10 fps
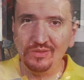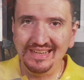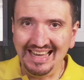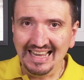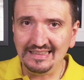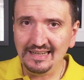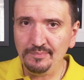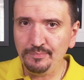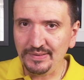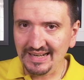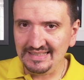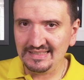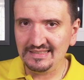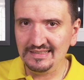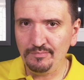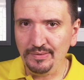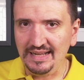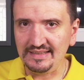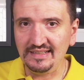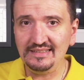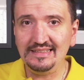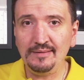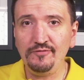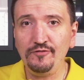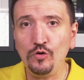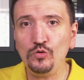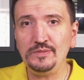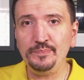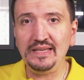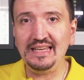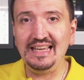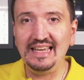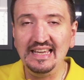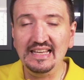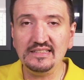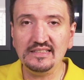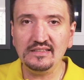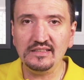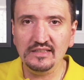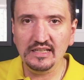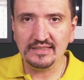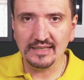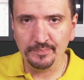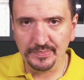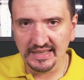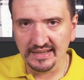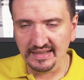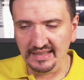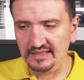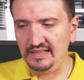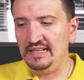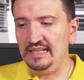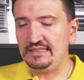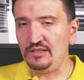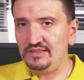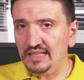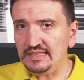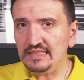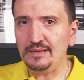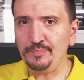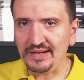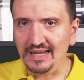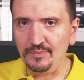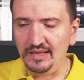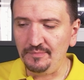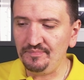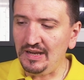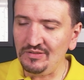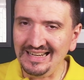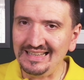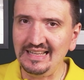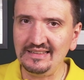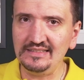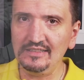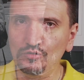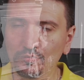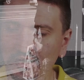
you lightly press the button, the focus peaking isn't disappearing. So this is a problem. I will not enter into